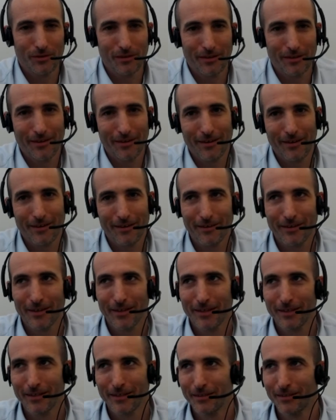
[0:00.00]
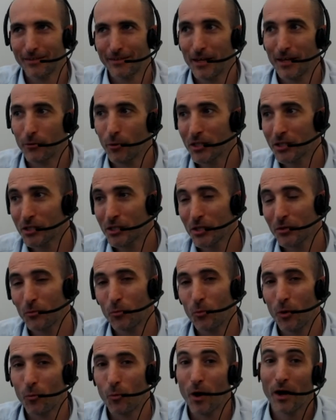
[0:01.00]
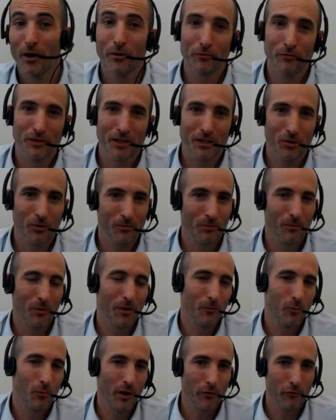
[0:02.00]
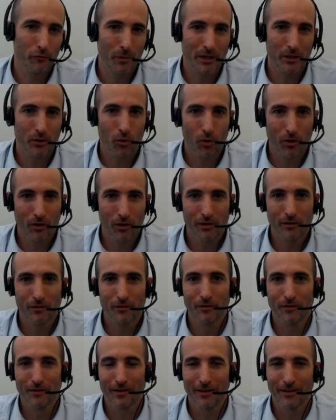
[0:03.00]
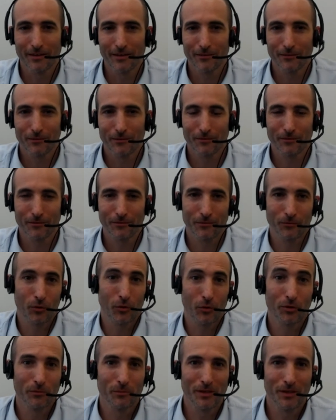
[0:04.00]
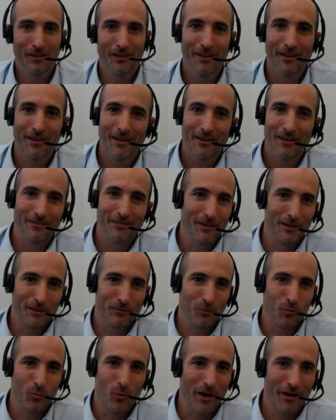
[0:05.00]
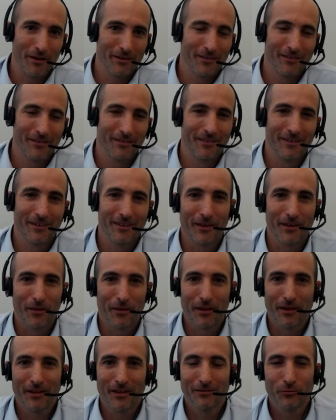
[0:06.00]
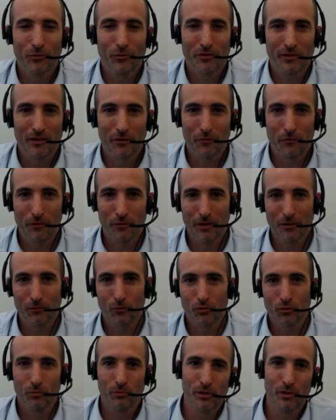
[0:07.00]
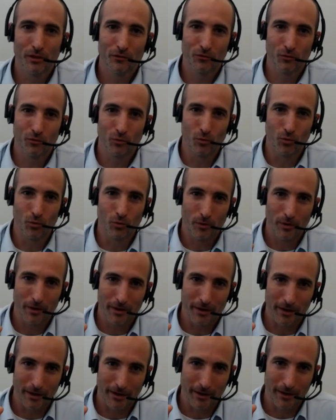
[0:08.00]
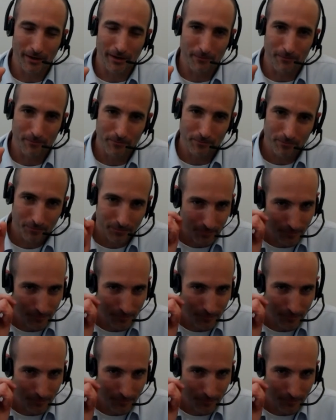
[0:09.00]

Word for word: uh, uh, direction. One of the one of my colleagues uh, told me that one interesting thing would be to um,